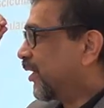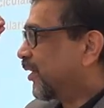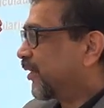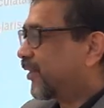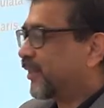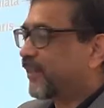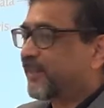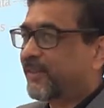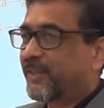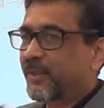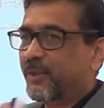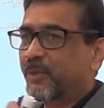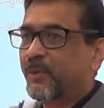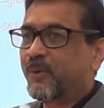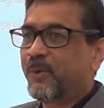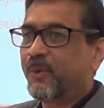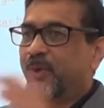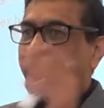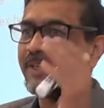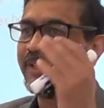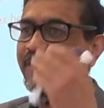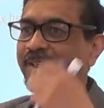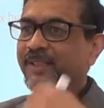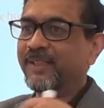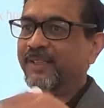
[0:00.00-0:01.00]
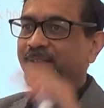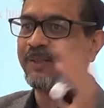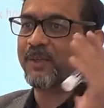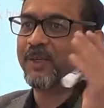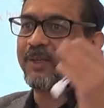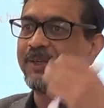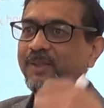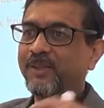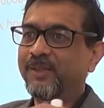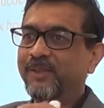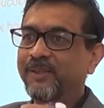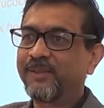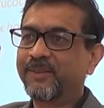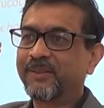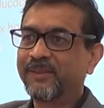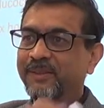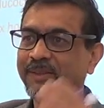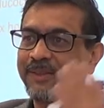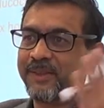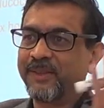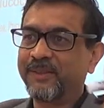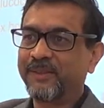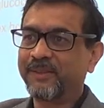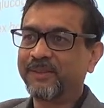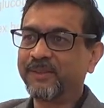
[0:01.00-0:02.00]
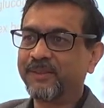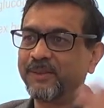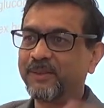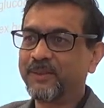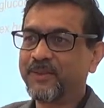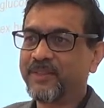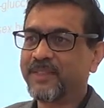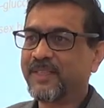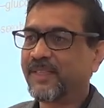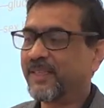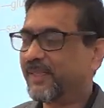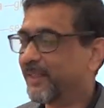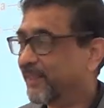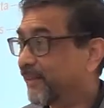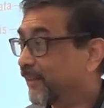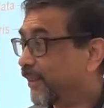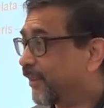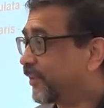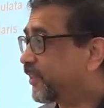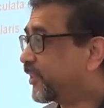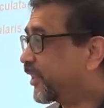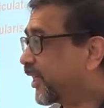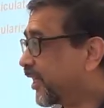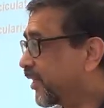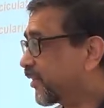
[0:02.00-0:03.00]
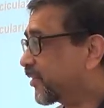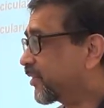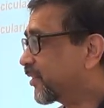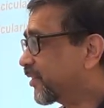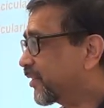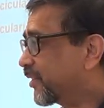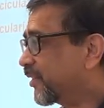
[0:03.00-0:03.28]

Just a quickly, you see the change.